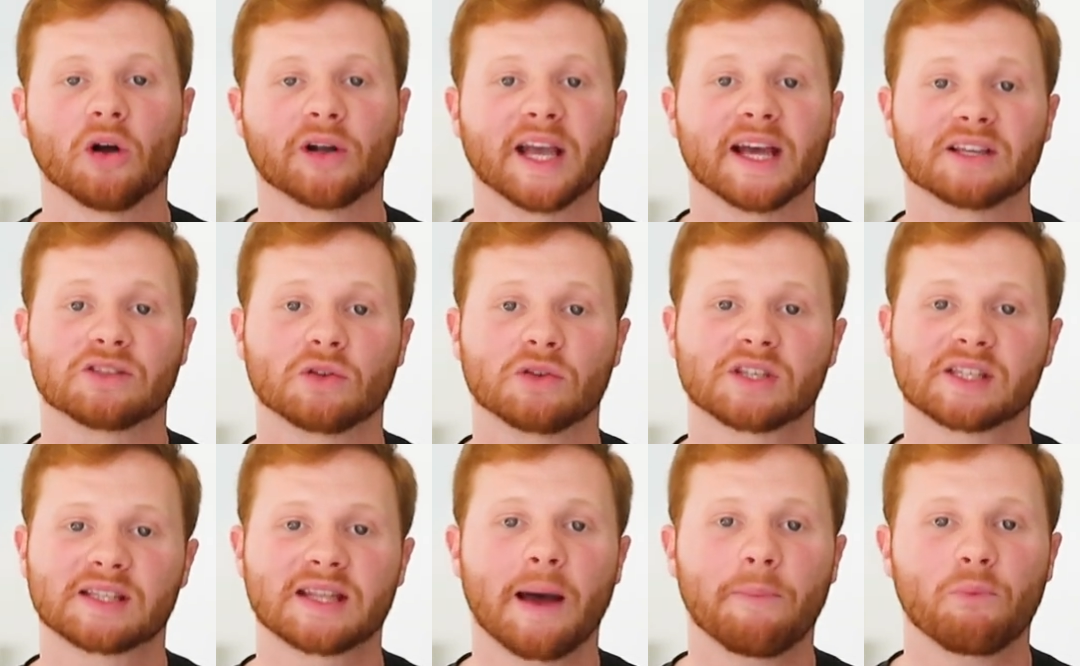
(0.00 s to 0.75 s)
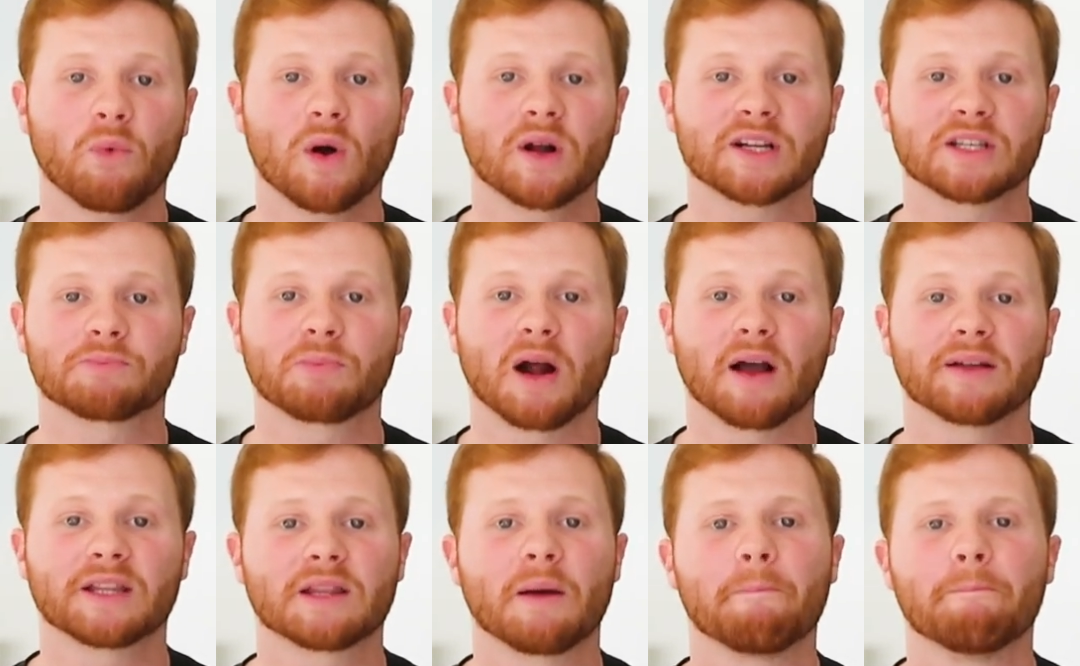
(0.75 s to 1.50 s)
Okay, so step one is
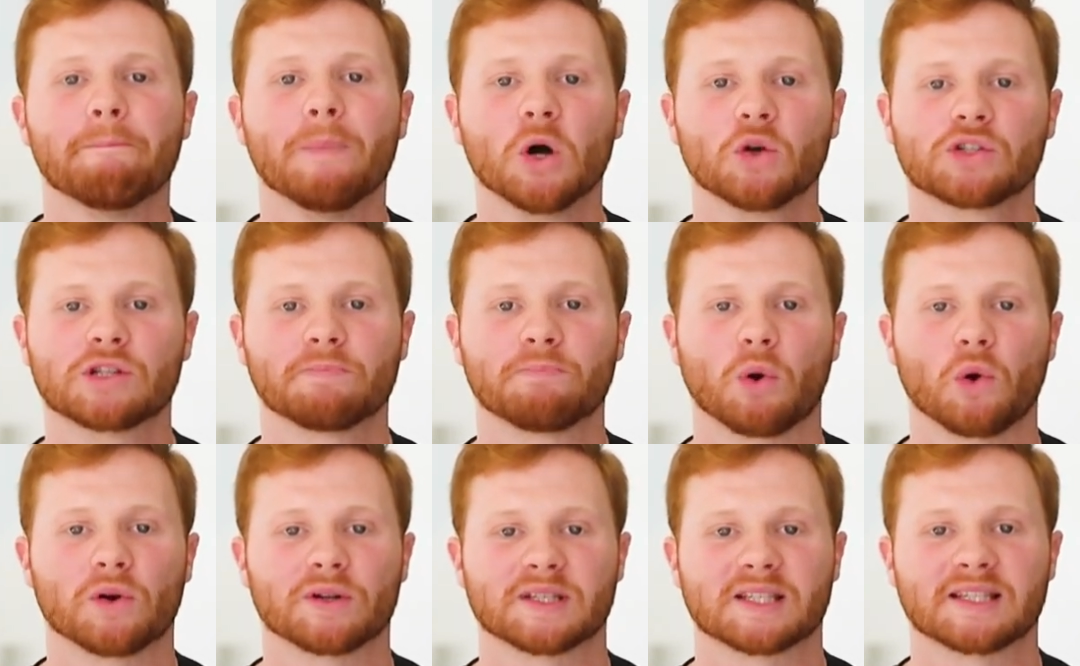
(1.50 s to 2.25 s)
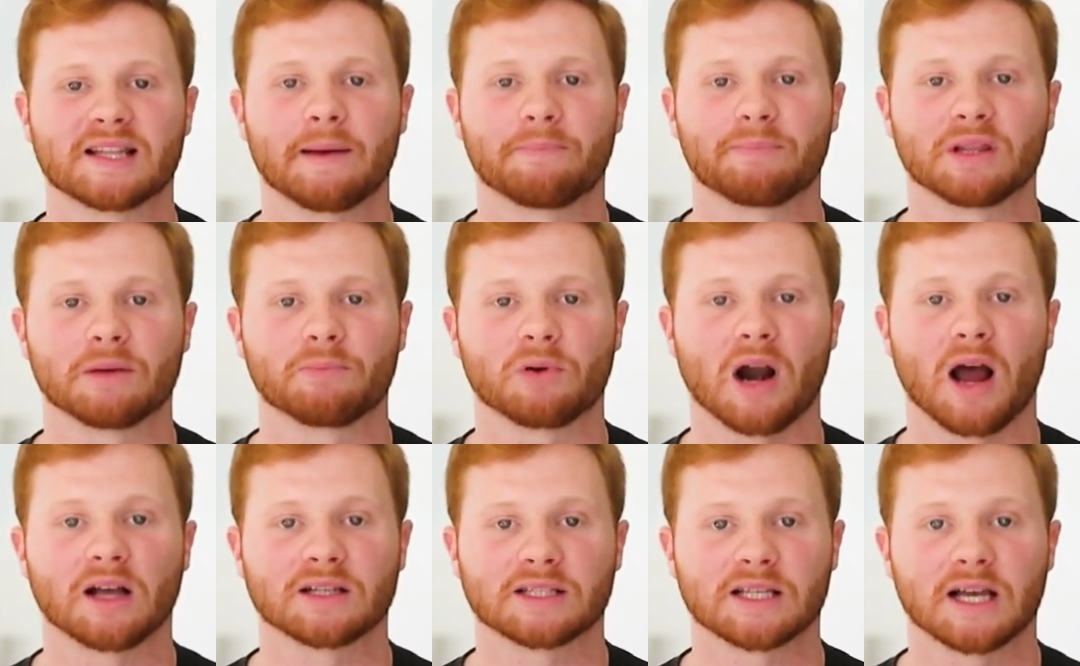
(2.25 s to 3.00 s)
probably the most important step in the
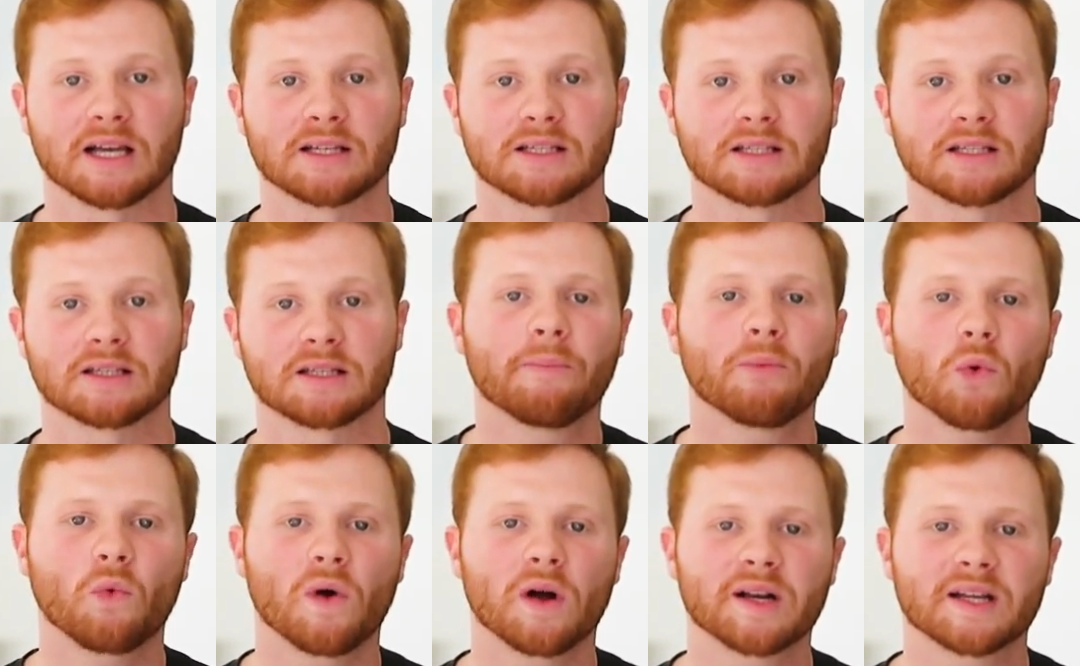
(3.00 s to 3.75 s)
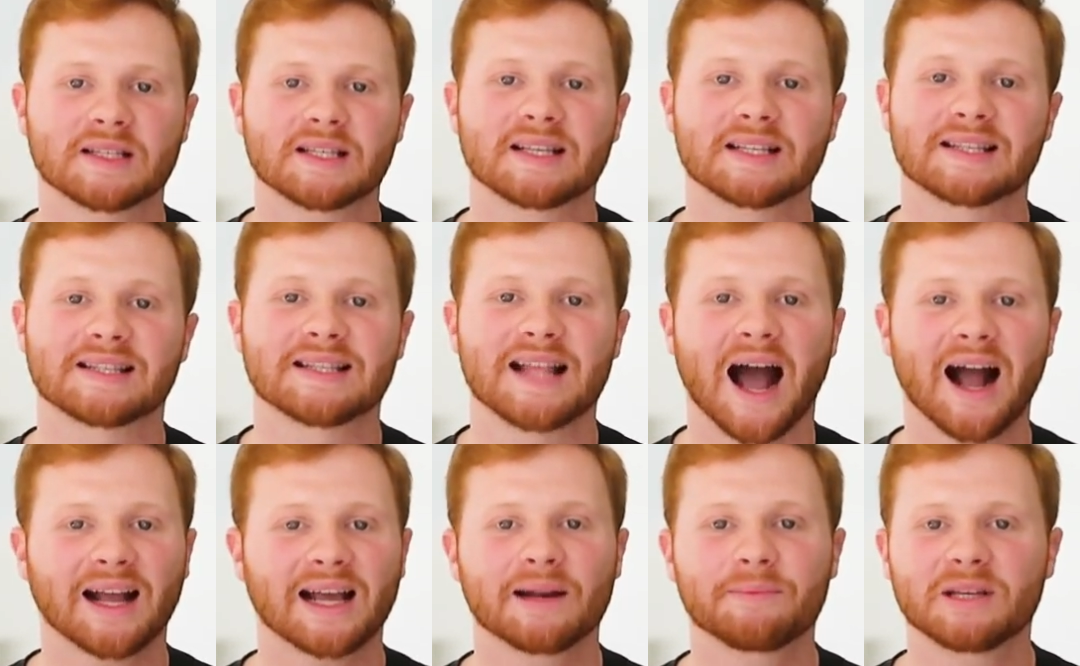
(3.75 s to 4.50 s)
process. Number one is it's
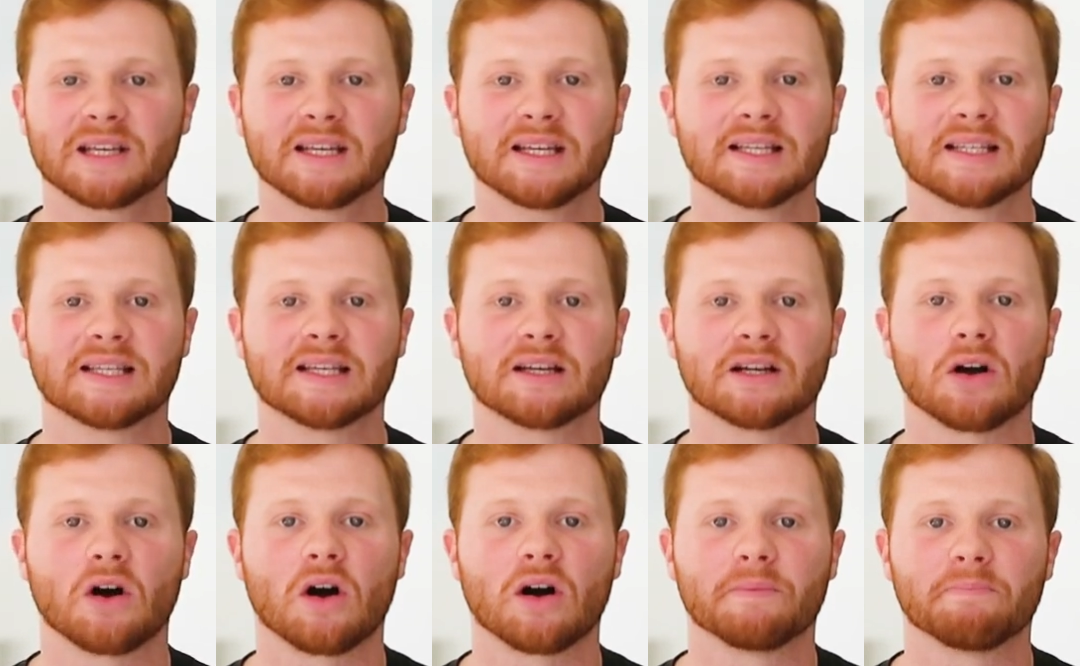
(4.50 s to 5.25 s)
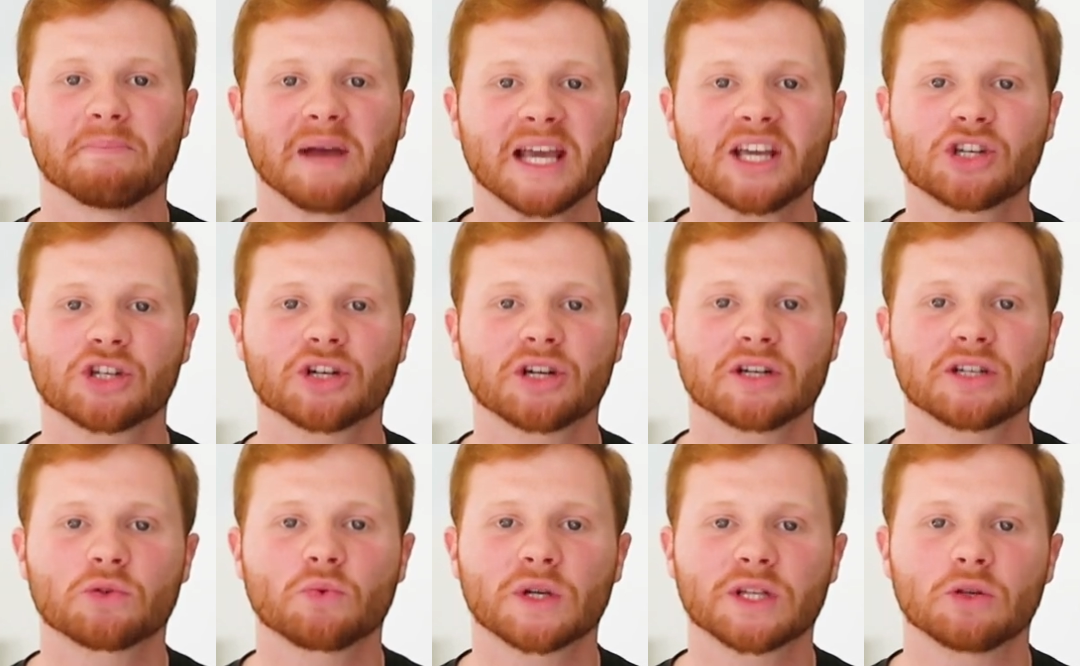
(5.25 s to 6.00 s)
not going to be easy at all, and make sure
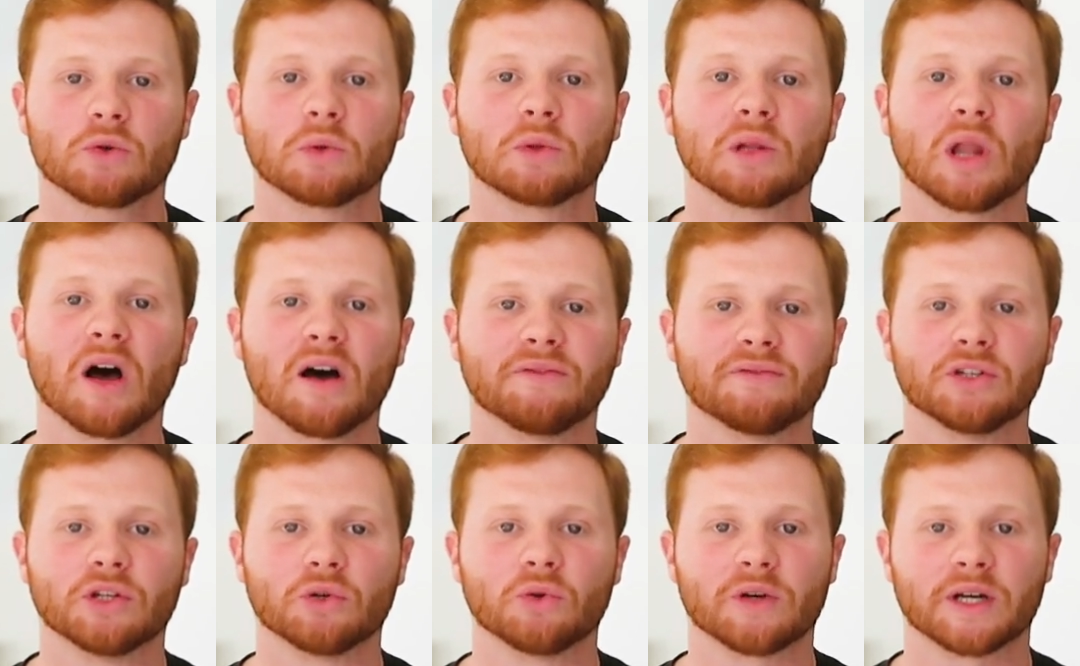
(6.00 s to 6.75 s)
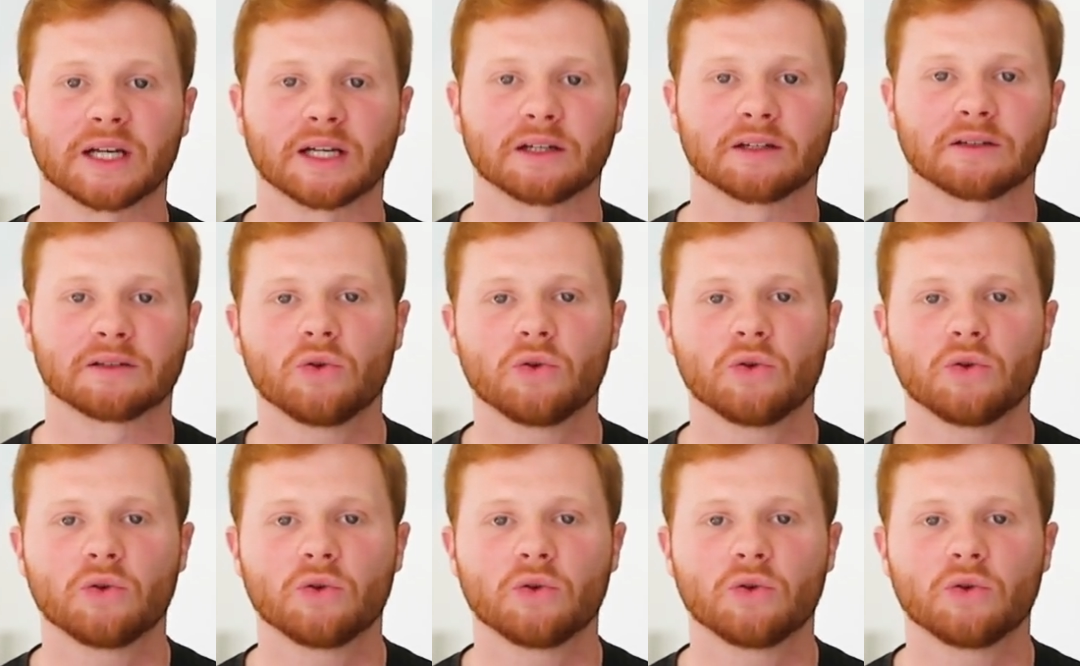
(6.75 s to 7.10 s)
it's what you love doing.